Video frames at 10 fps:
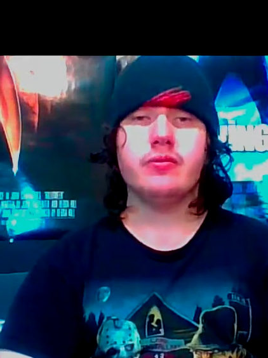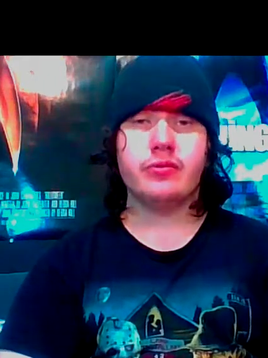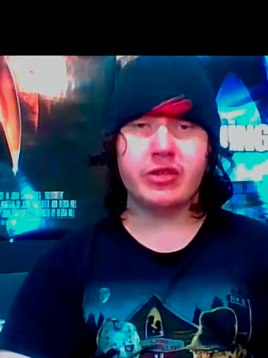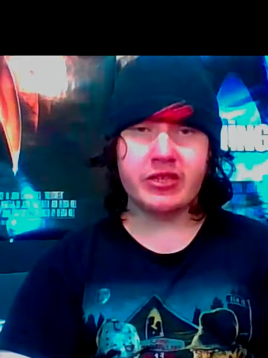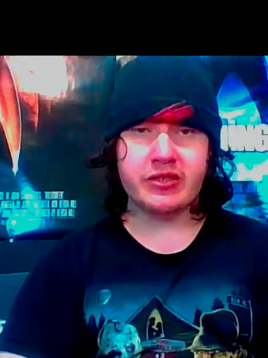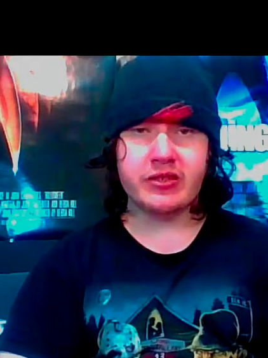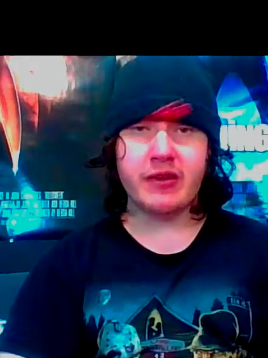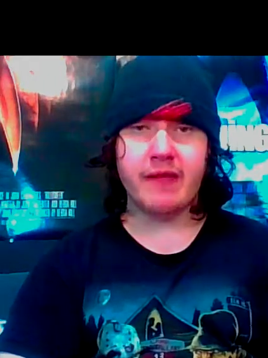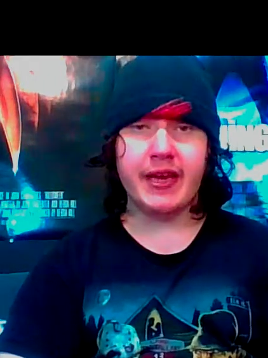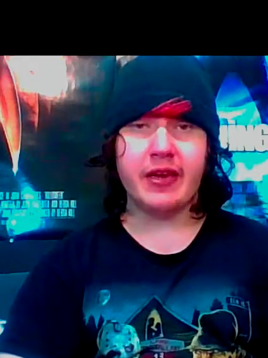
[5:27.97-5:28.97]
just to
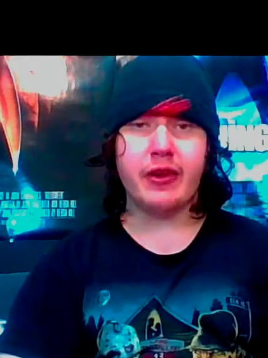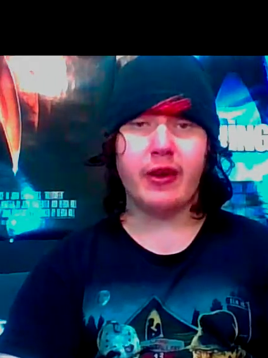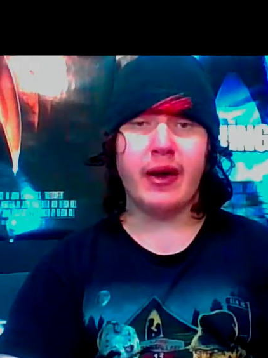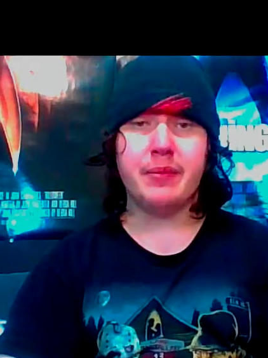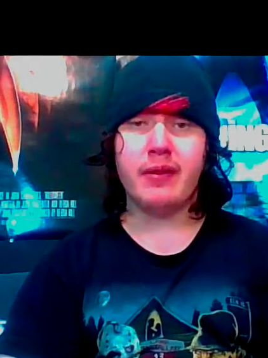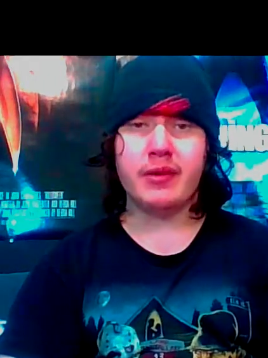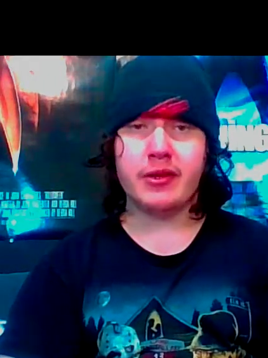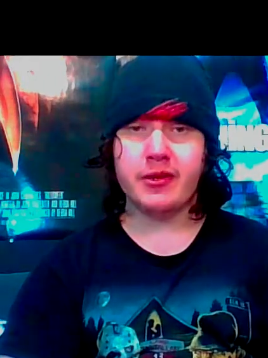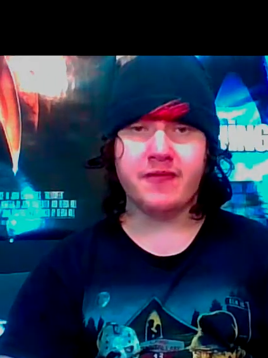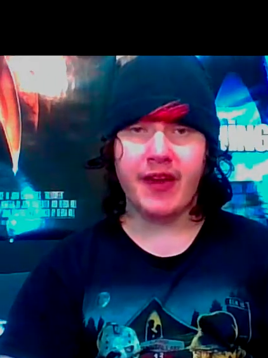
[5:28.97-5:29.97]
let you know, I'm not one of
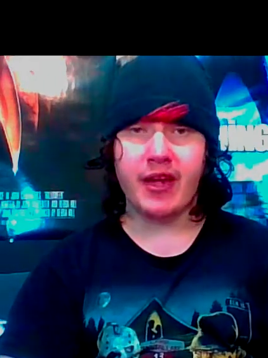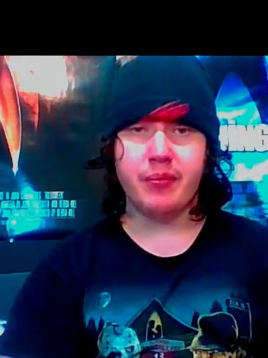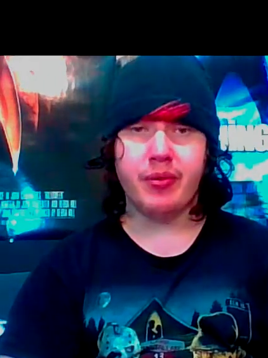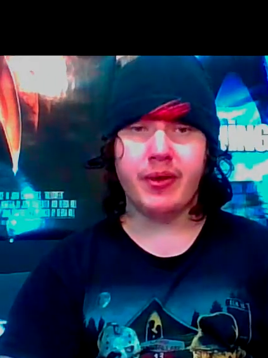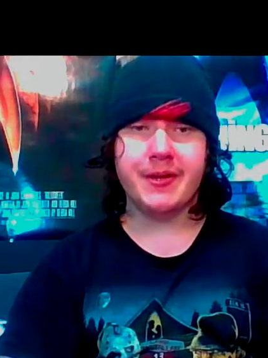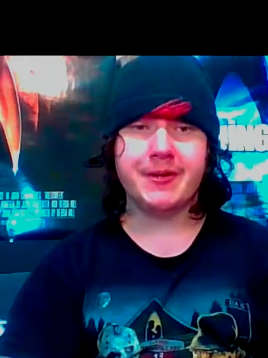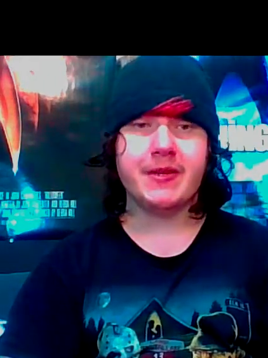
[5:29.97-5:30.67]
those fanboys.